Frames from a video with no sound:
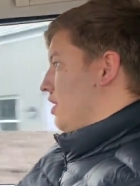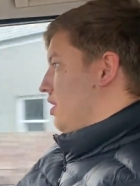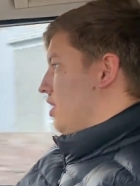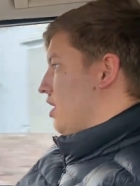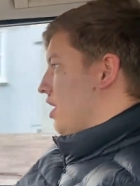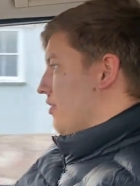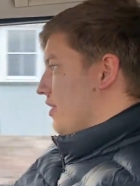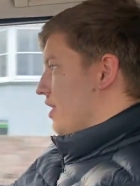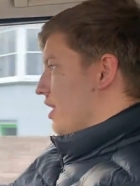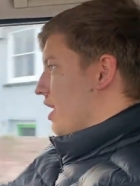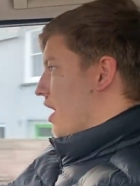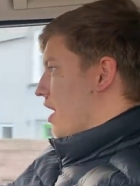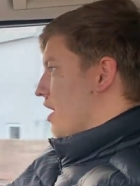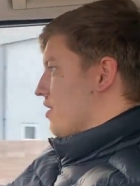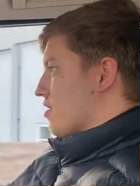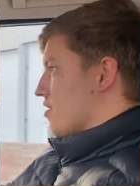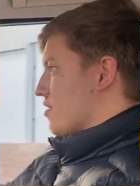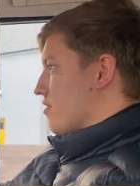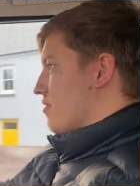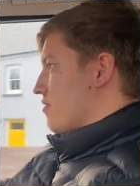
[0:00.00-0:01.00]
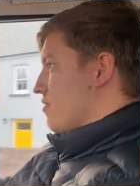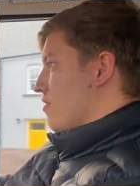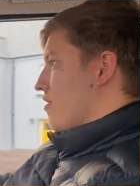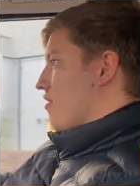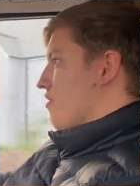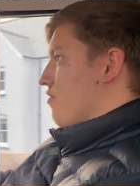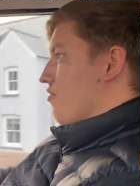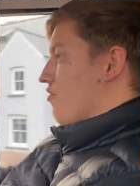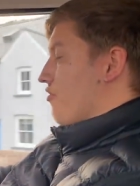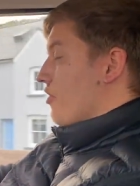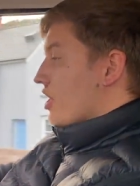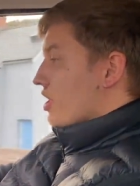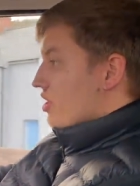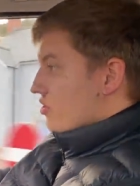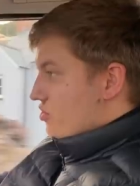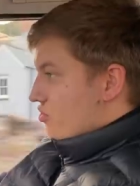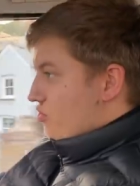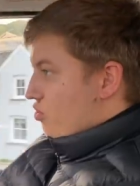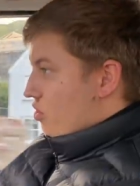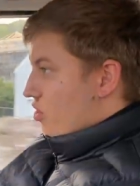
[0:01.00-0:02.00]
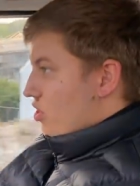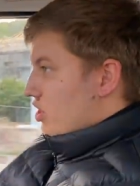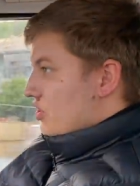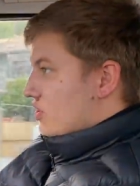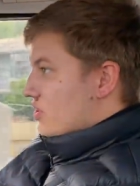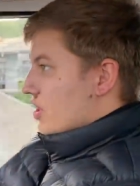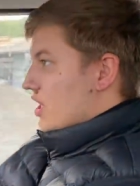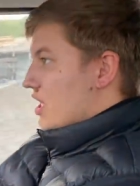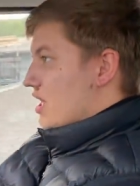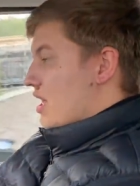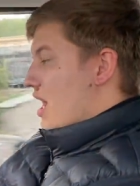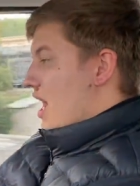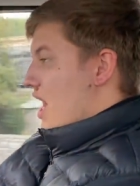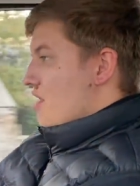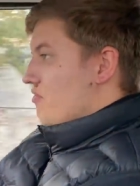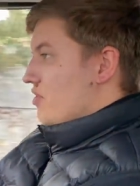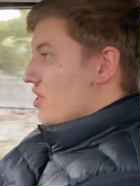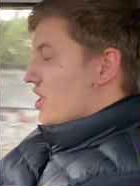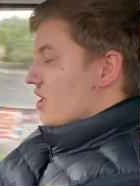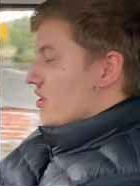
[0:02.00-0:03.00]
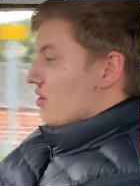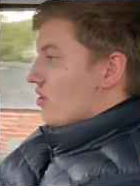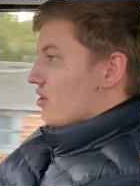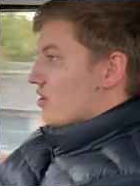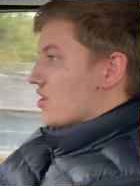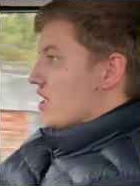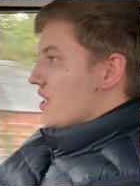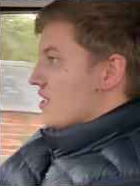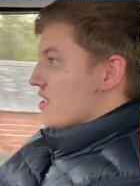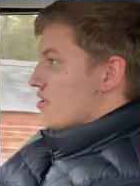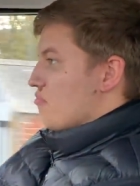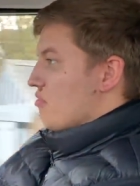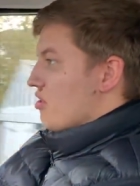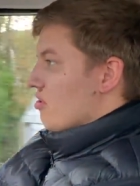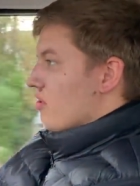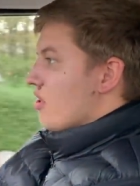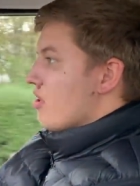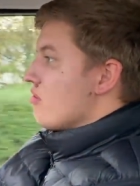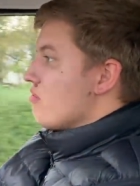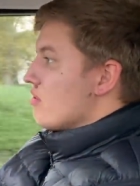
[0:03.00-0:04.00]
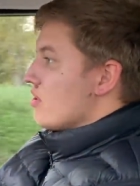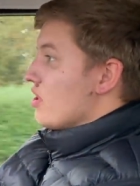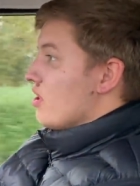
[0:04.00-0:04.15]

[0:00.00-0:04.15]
Nonetheless, fingers crossed, I can get everything looked at tomorrow,